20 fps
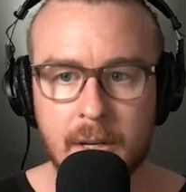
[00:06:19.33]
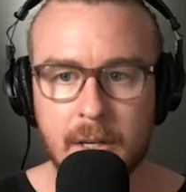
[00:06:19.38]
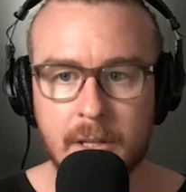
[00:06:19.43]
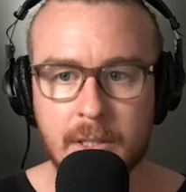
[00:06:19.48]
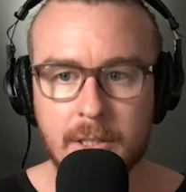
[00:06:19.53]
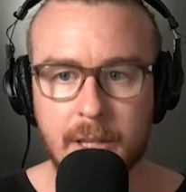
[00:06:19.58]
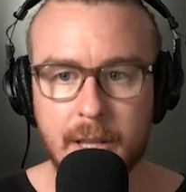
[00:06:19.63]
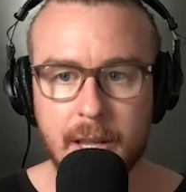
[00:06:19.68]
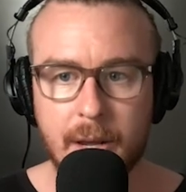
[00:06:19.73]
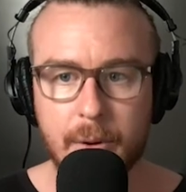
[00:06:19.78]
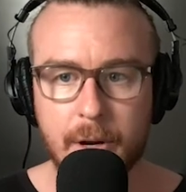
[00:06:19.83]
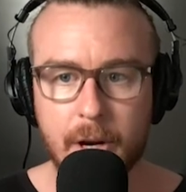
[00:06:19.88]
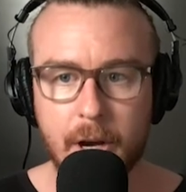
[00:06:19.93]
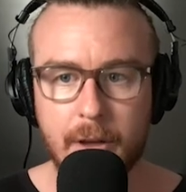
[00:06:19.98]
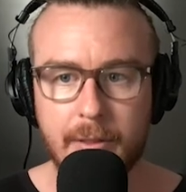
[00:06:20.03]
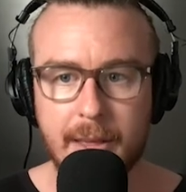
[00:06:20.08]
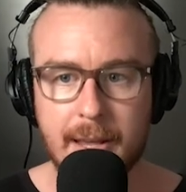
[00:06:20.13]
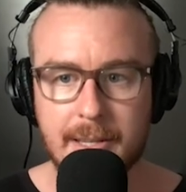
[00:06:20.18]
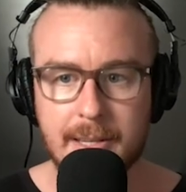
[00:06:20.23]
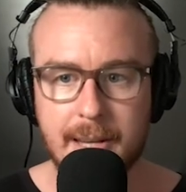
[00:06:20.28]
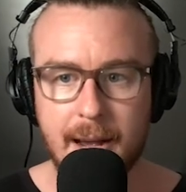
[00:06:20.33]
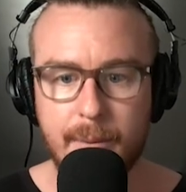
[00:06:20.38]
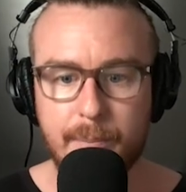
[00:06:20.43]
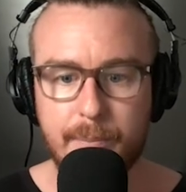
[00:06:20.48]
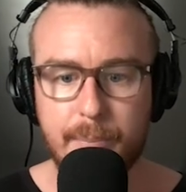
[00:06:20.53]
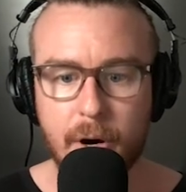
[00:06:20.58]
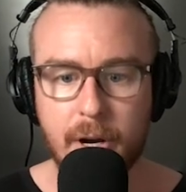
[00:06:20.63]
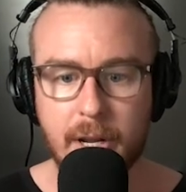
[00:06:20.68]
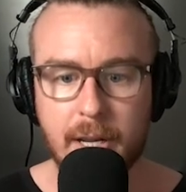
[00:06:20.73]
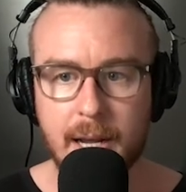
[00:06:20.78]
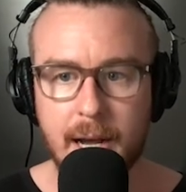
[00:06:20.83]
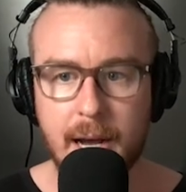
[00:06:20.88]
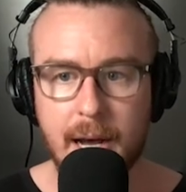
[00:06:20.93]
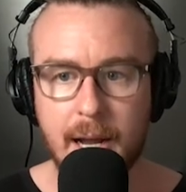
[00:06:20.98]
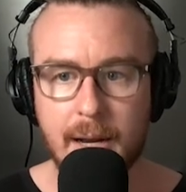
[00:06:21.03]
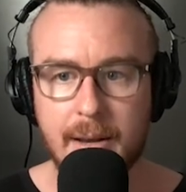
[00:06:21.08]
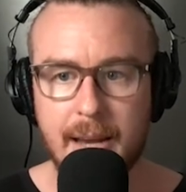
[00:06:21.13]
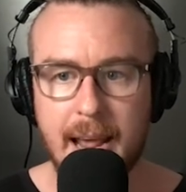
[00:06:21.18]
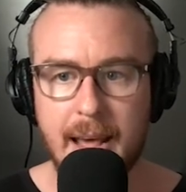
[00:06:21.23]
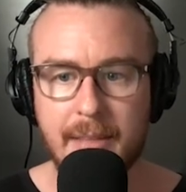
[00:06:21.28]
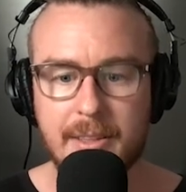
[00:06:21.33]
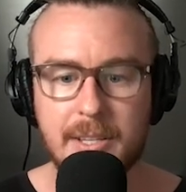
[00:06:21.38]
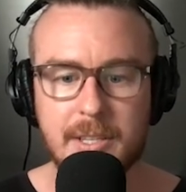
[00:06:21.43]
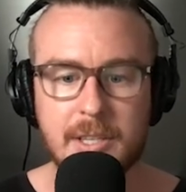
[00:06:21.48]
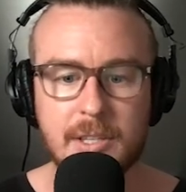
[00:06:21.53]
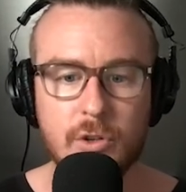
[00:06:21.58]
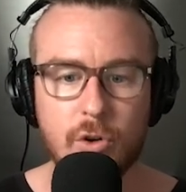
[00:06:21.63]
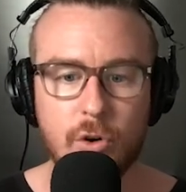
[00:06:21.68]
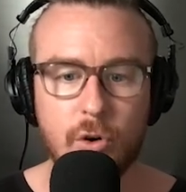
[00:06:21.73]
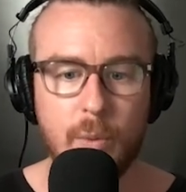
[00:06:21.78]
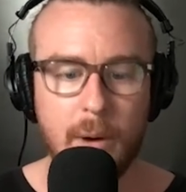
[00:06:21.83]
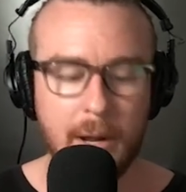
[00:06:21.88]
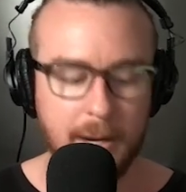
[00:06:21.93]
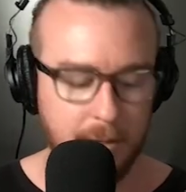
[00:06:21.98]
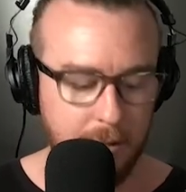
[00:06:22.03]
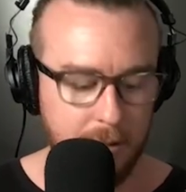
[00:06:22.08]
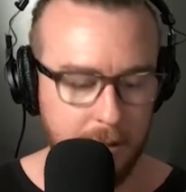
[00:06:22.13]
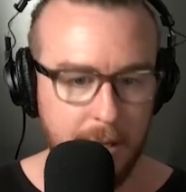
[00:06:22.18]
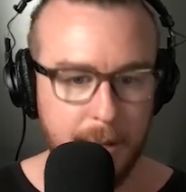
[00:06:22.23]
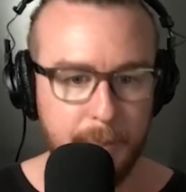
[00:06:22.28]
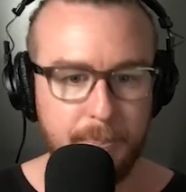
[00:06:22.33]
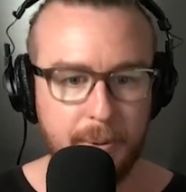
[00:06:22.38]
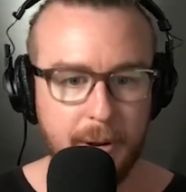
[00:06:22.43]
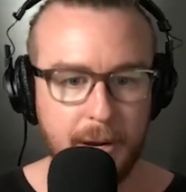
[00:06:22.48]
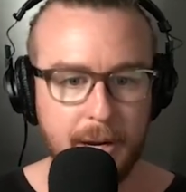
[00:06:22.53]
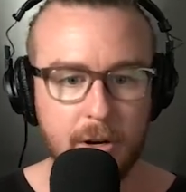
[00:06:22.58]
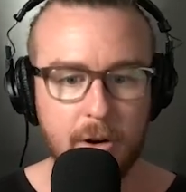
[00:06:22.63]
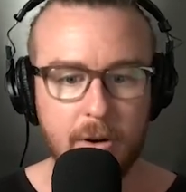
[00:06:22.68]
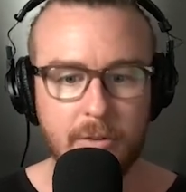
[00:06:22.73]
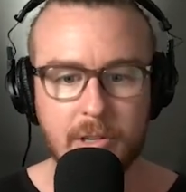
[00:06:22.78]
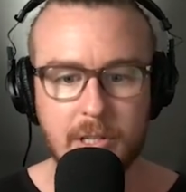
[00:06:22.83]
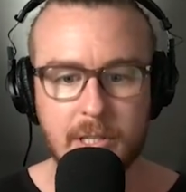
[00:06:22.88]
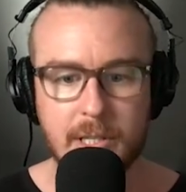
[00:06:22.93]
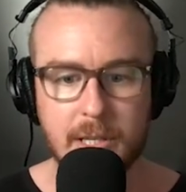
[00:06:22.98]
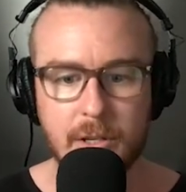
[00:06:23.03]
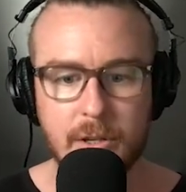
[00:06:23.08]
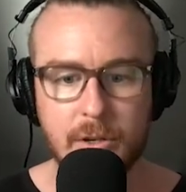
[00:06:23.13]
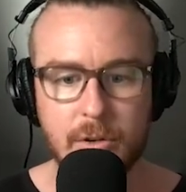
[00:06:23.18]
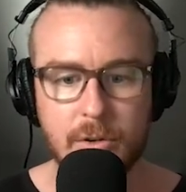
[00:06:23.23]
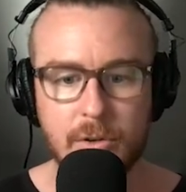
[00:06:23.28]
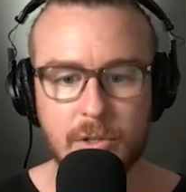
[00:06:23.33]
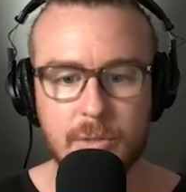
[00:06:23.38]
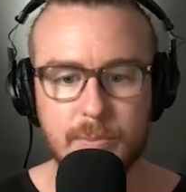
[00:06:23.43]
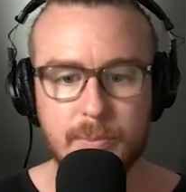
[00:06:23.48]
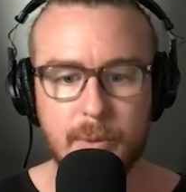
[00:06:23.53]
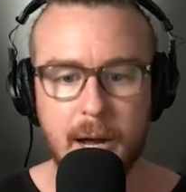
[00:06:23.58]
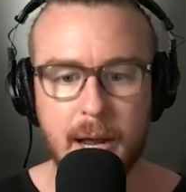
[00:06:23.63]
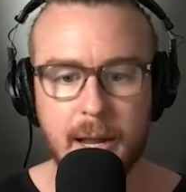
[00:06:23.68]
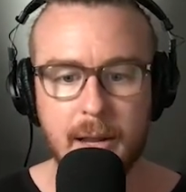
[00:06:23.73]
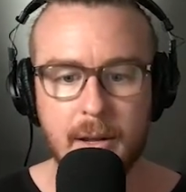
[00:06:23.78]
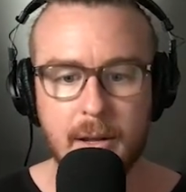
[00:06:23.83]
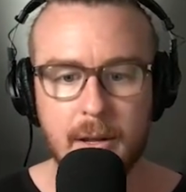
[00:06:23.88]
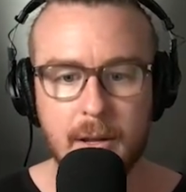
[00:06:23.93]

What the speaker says: So there we go, there's our bodyguard. Now this is all one clip. I can obviously use my